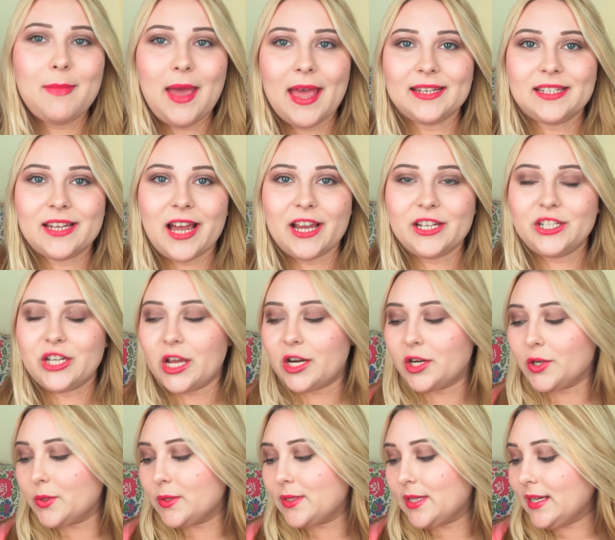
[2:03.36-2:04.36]
matte
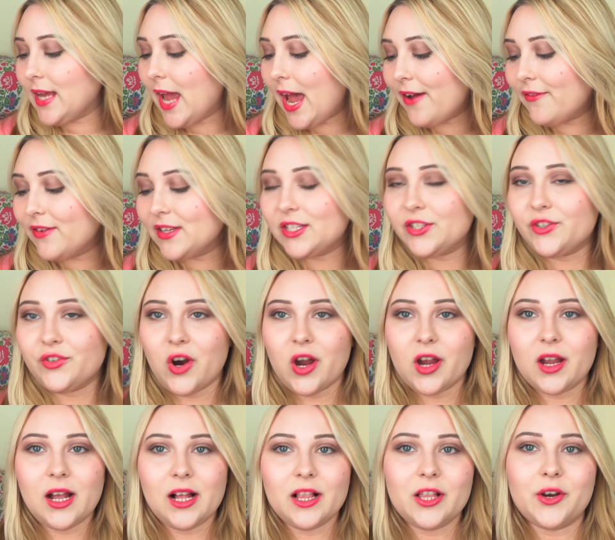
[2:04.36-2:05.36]
eyeshadows that have a
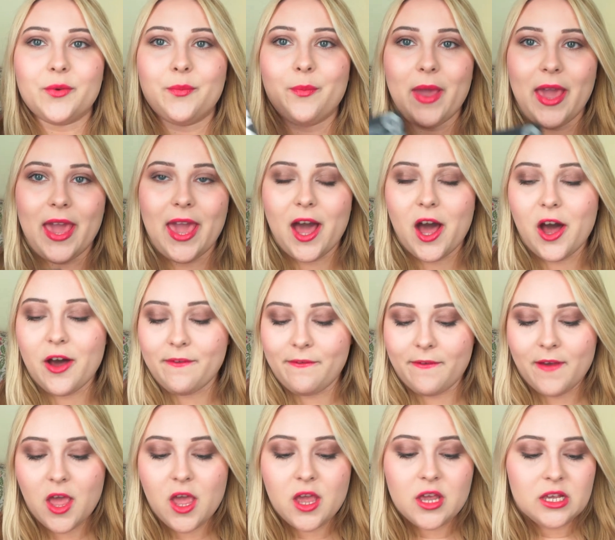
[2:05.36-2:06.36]
strong color
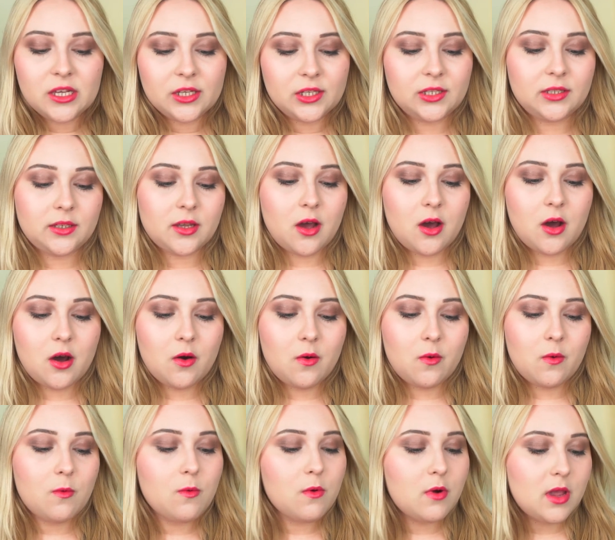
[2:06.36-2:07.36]
payoff.
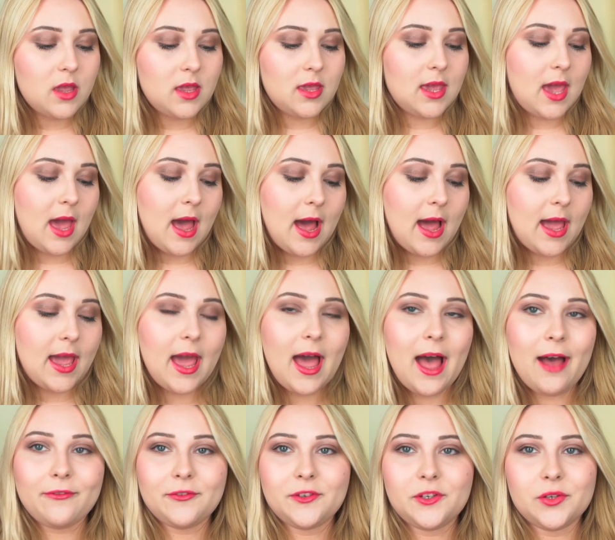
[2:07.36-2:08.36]
So yeah, I
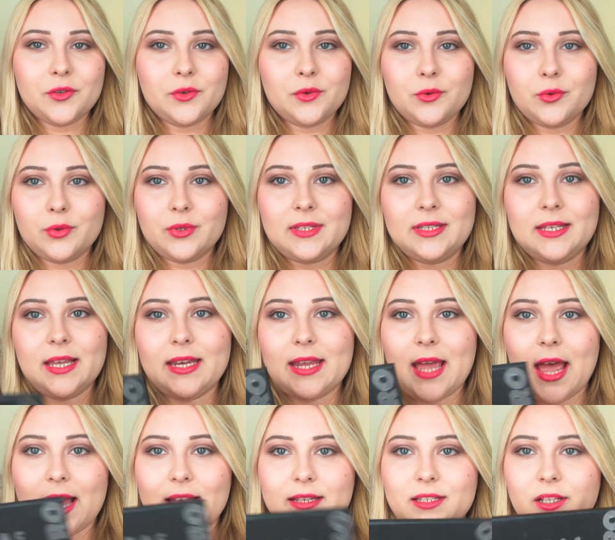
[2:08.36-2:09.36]
have to say
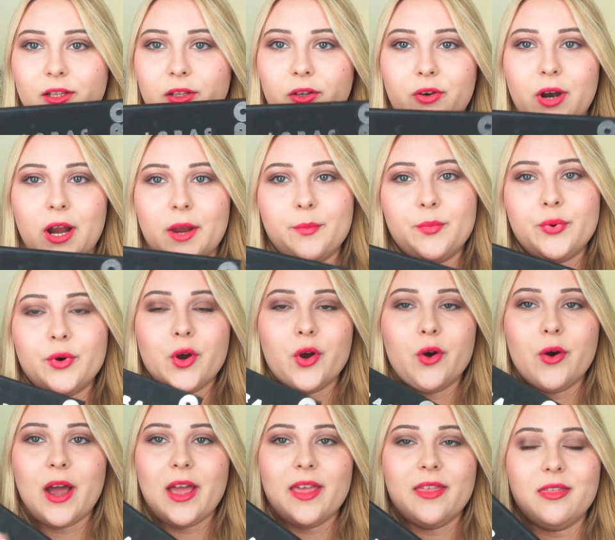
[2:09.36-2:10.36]
that the Lorac
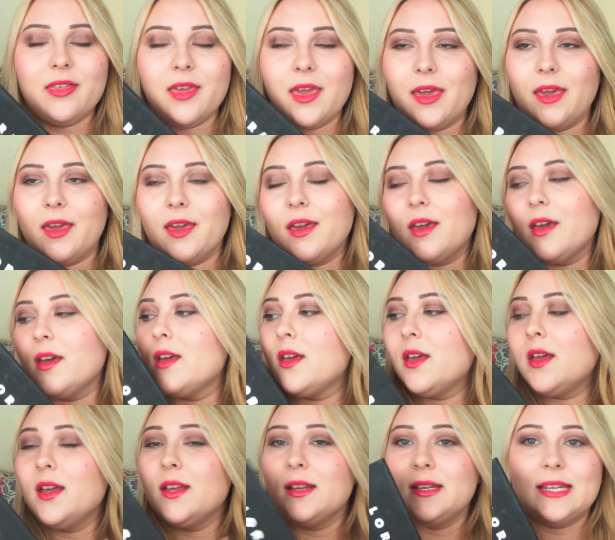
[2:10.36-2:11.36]
Pro, I think,
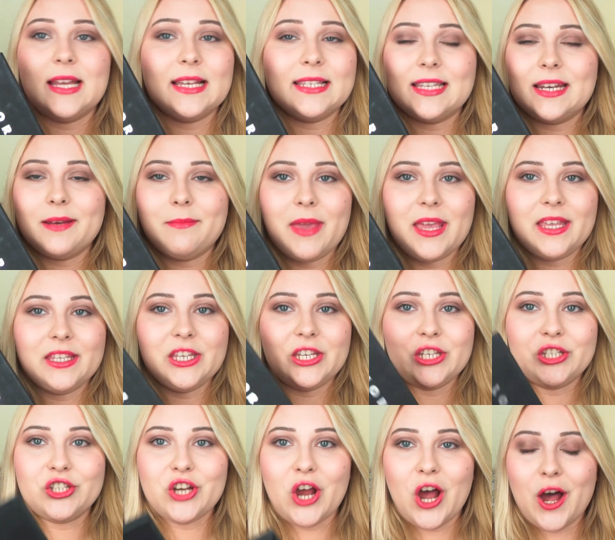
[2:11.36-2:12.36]
does an
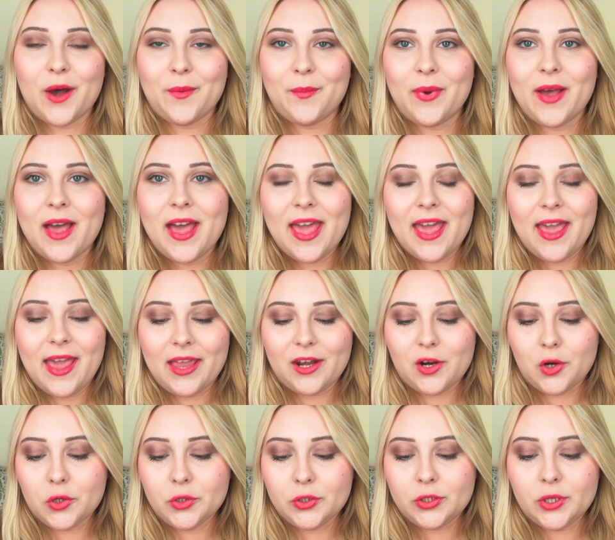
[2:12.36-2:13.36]
amazing job.
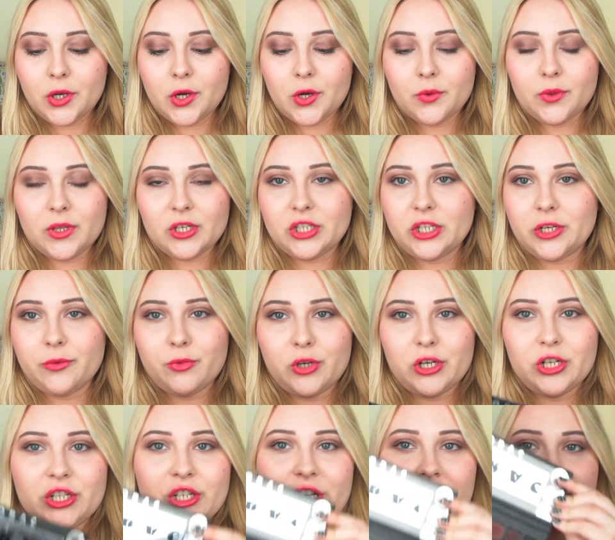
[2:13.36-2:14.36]
And also the
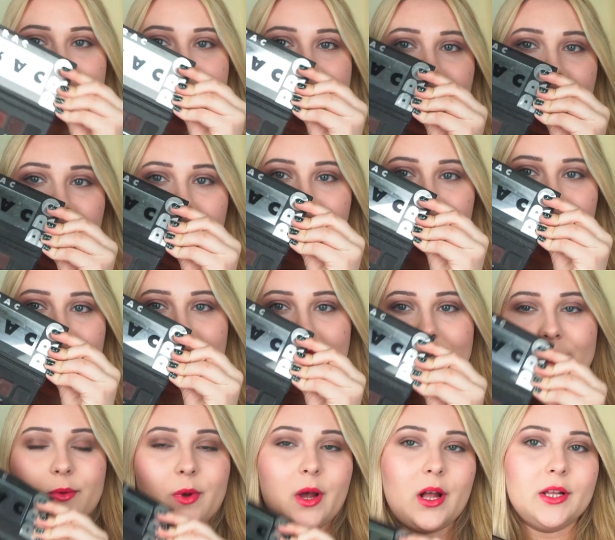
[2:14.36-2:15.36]
shimmer shades are great
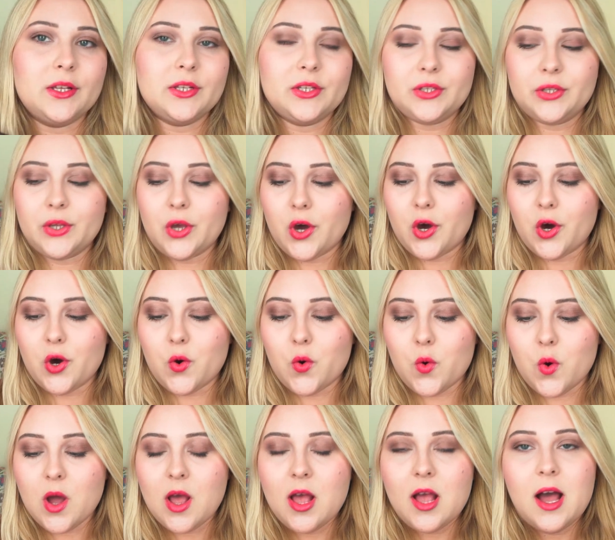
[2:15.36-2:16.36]
as well,
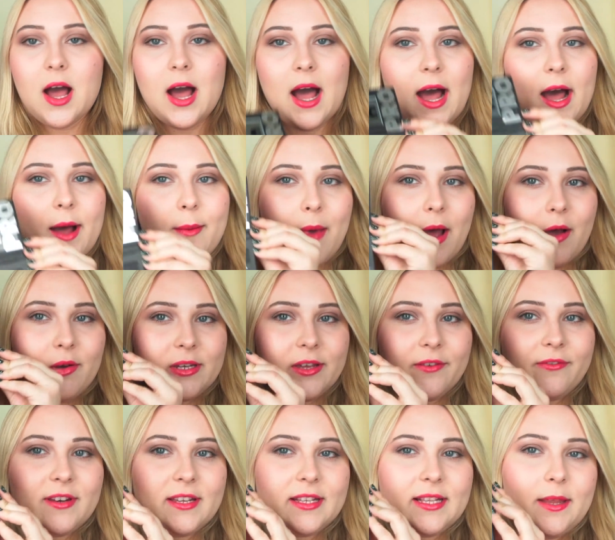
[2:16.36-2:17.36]
so I would
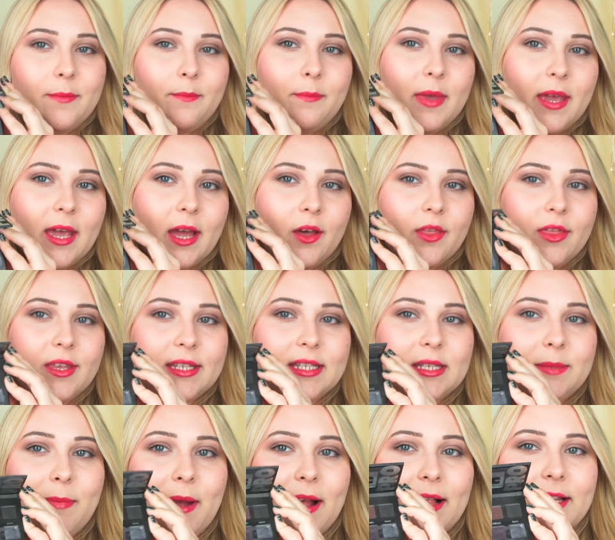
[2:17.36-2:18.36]
definitely pick out
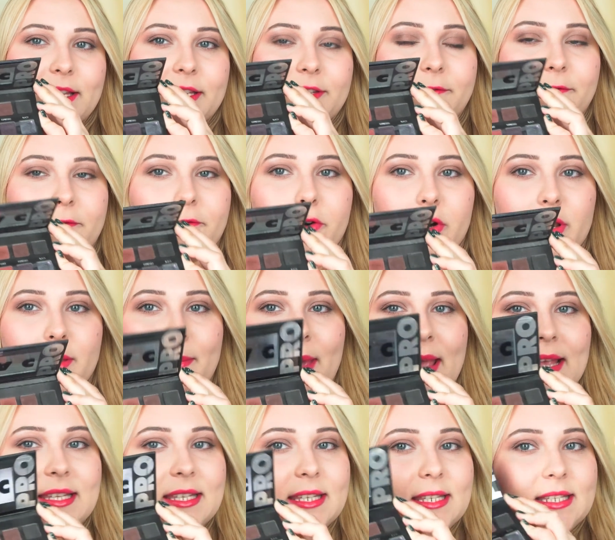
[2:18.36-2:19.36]
this palette for the
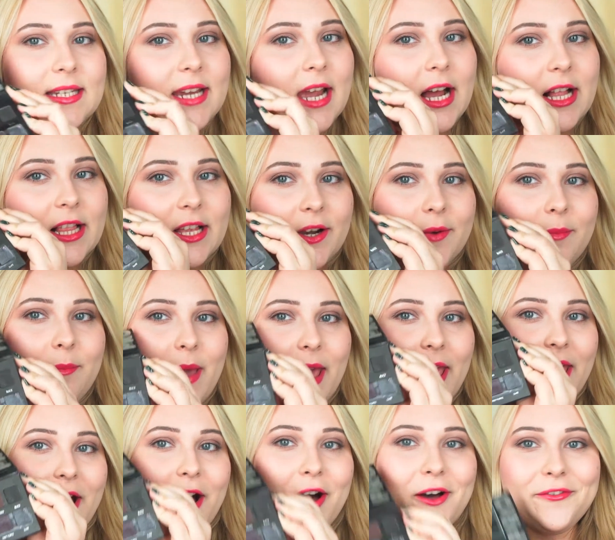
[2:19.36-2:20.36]
best color
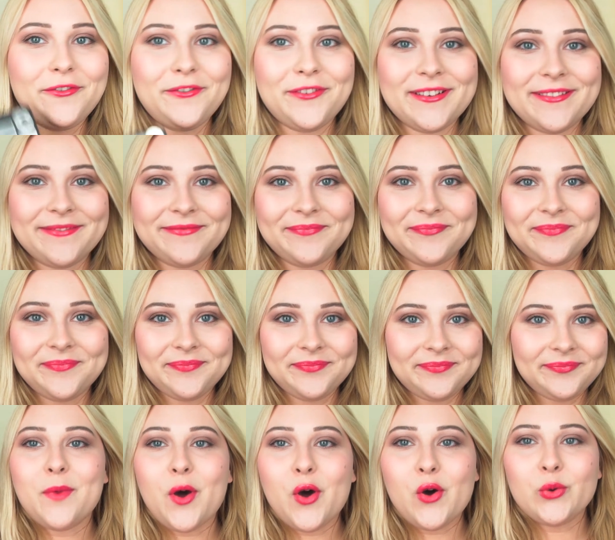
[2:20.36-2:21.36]
payoff.
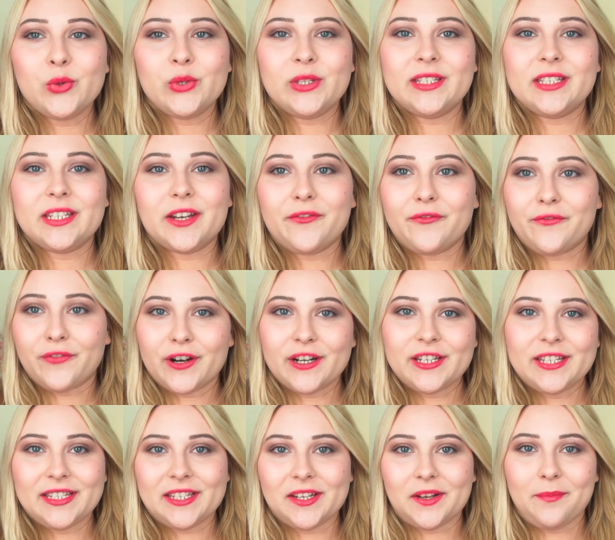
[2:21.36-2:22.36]
Most
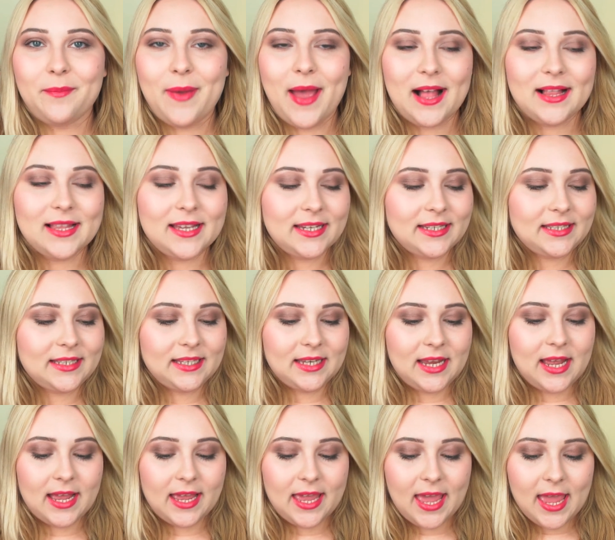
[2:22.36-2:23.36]
versatile
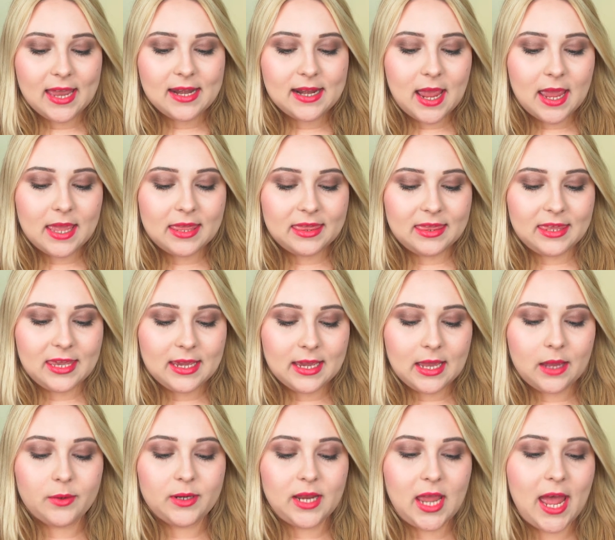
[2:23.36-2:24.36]
palette. Again, I
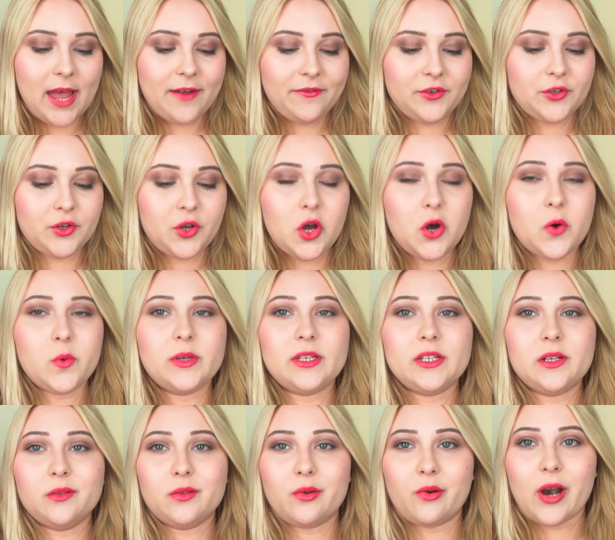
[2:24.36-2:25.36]
think I would have to go with
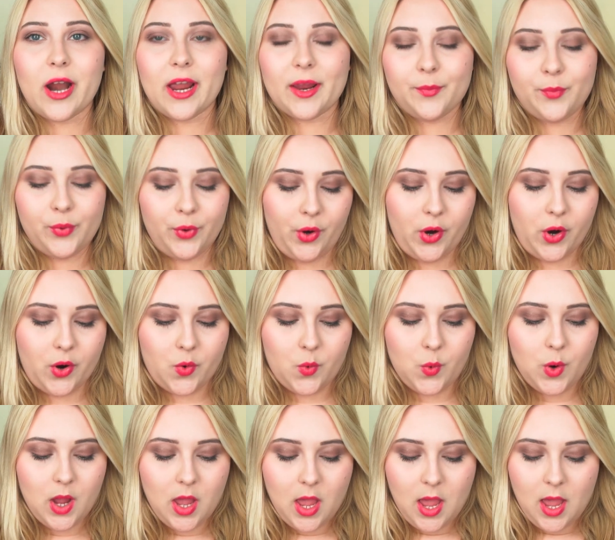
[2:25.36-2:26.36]
the Lorac Pro,